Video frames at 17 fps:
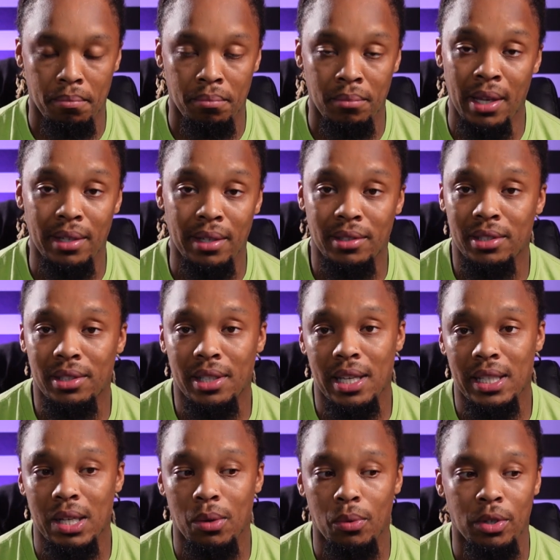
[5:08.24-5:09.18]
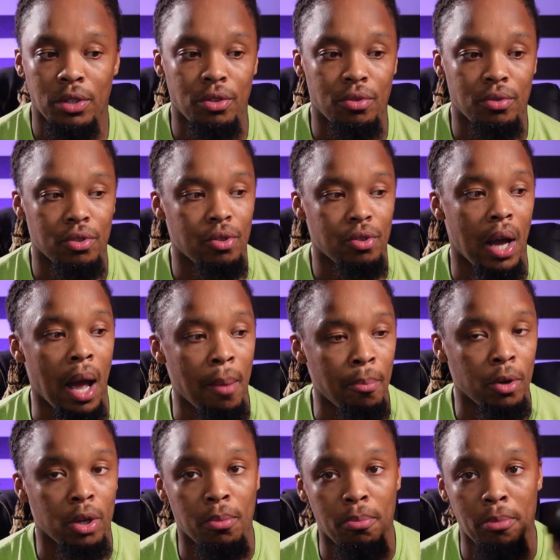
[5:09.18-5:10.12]
Yeah, just in case I want to use it. So I'm
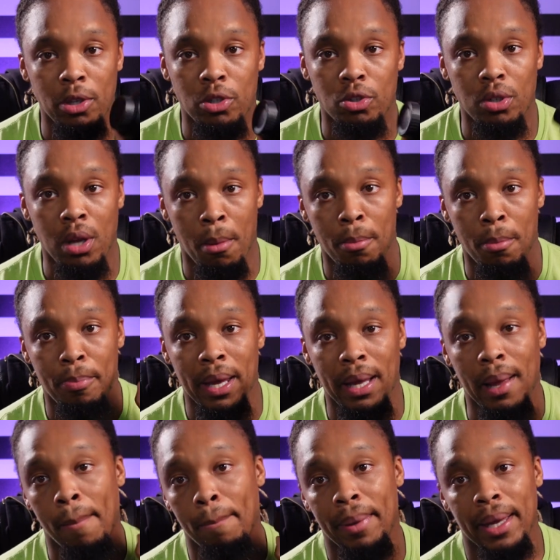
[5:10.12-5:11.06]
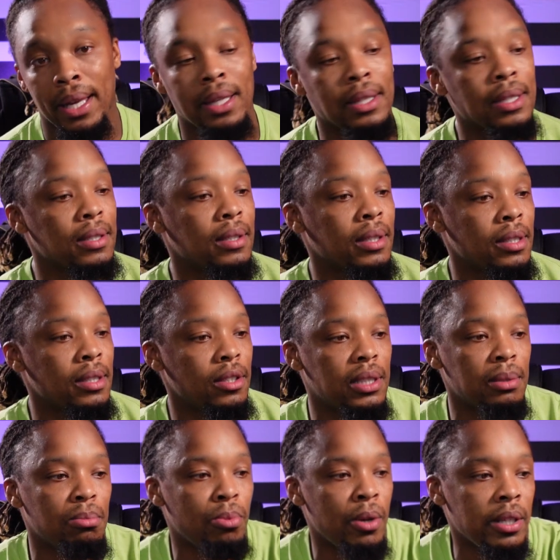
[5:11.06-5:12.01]
gonna make sure I'm picking this lens
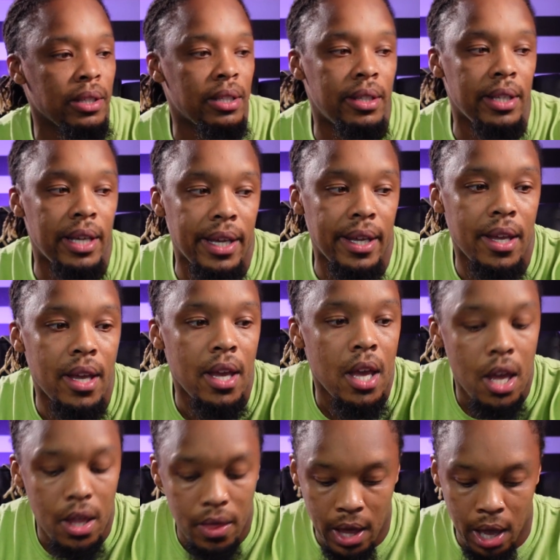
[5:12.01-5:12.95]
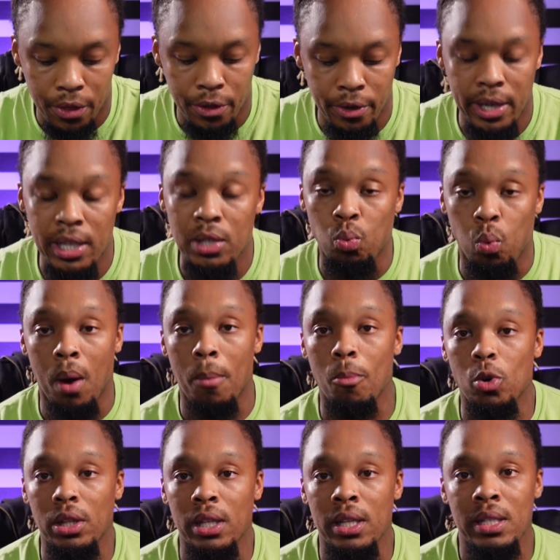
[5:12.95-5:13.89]
to bring today. Now there is one
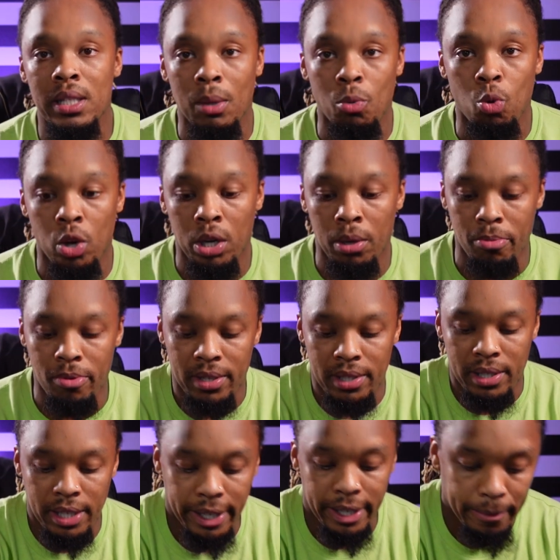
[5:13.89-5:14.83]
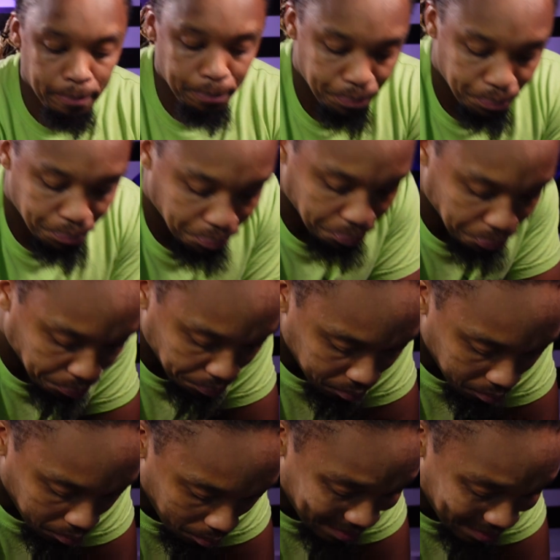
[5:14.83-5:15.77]
more lens I'm going to bring today,
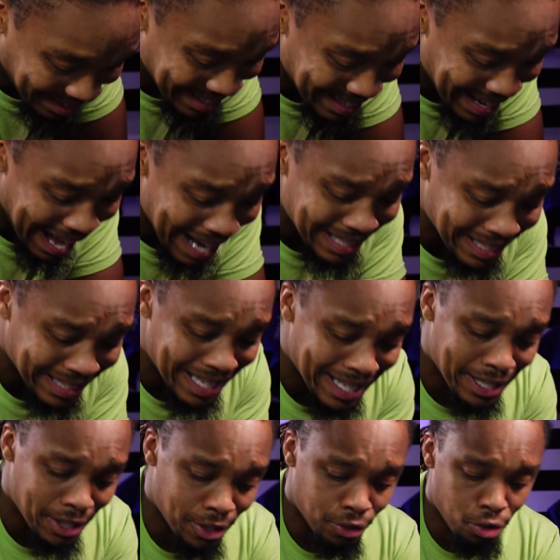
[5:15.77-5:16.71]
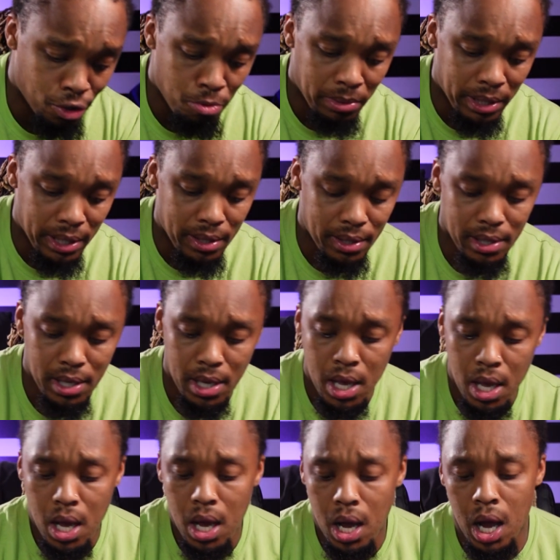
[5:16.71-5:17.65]
and that actually is a zoom lens.
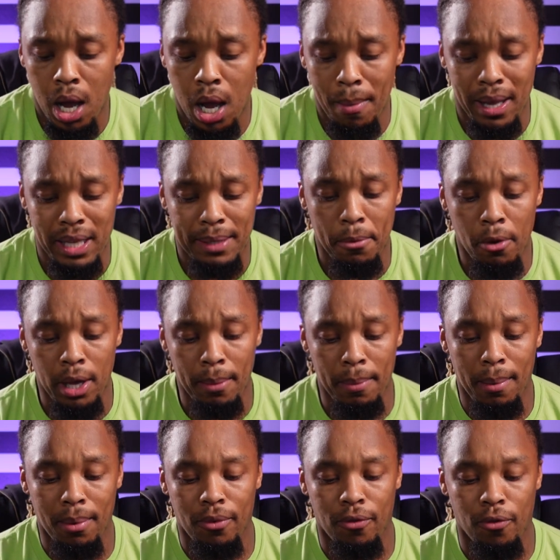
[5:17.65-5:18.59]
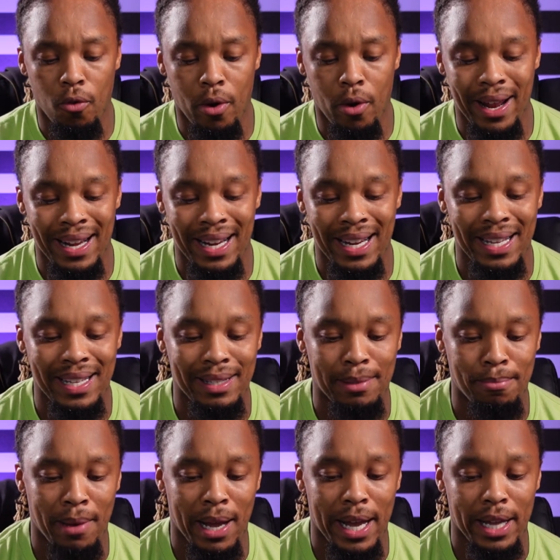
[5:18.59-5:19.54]
I spoke about before, and it
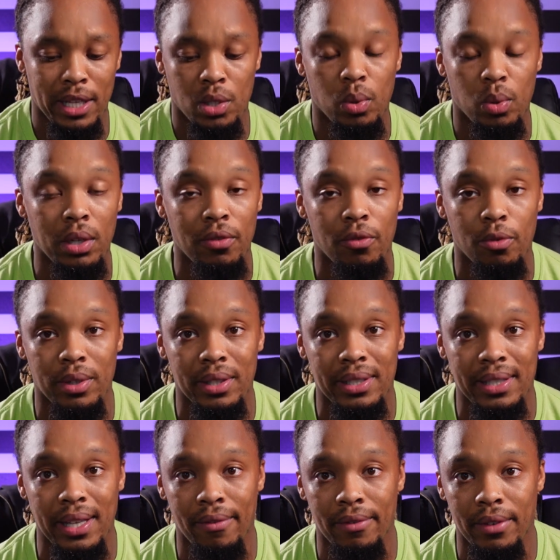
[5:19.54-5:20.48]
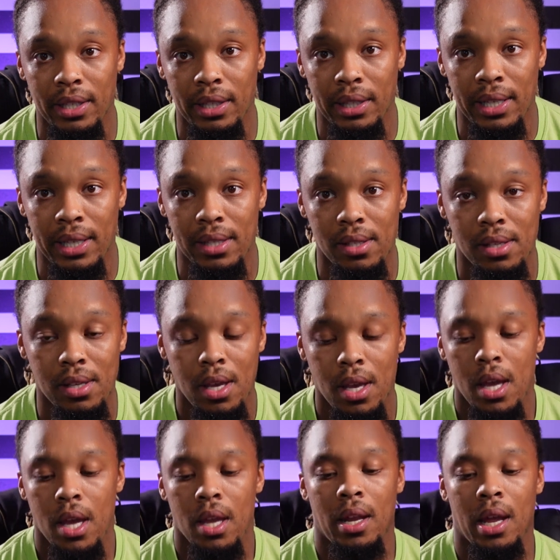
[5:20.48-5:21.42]
is my 24-70 lens.
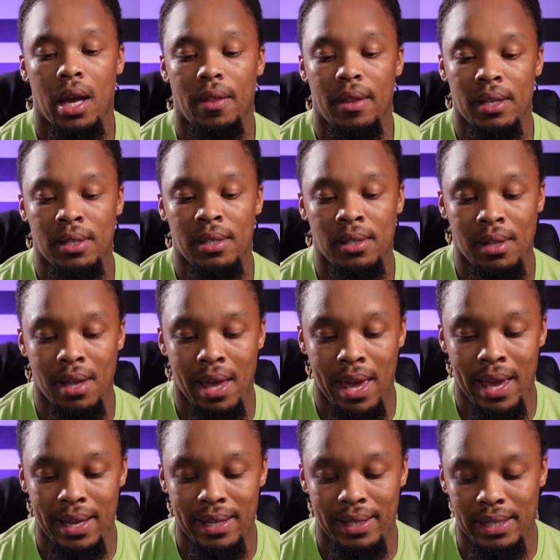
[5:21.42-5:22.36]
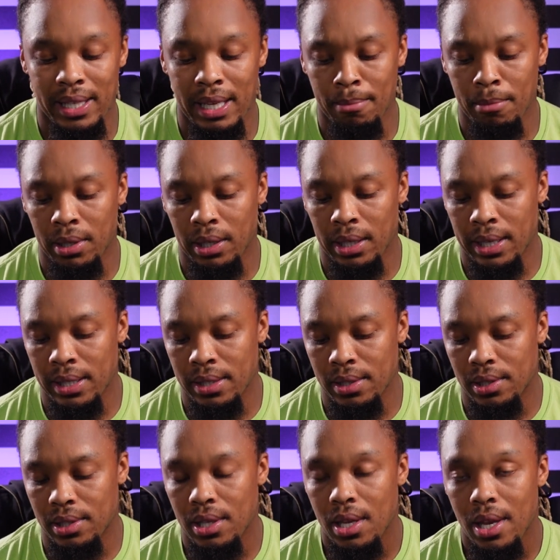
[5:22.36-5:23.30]
Now this is a Sigma
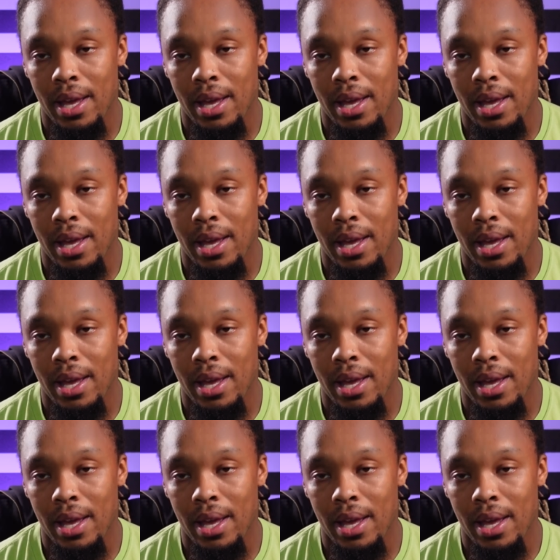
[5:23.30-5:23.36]
lens,